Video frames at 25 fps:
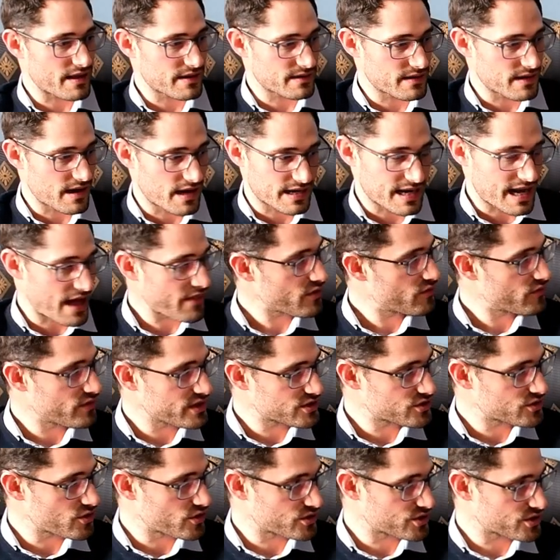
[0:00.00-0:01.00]
another
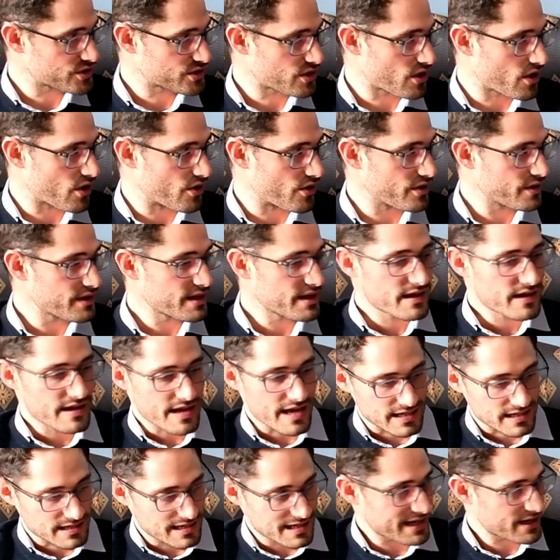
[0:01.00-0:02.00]
researcher's code
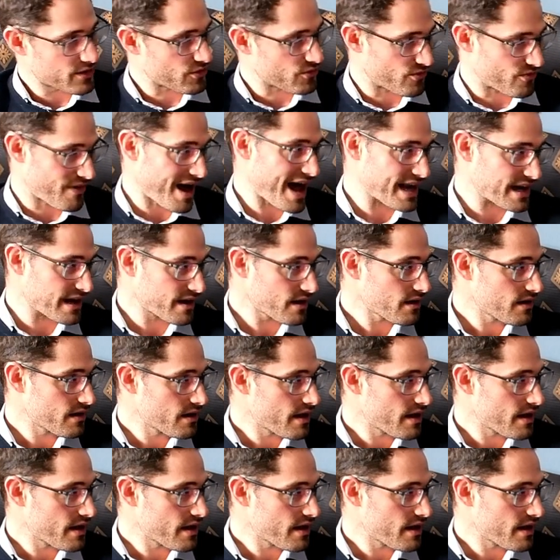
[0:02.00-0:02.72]
and click Run,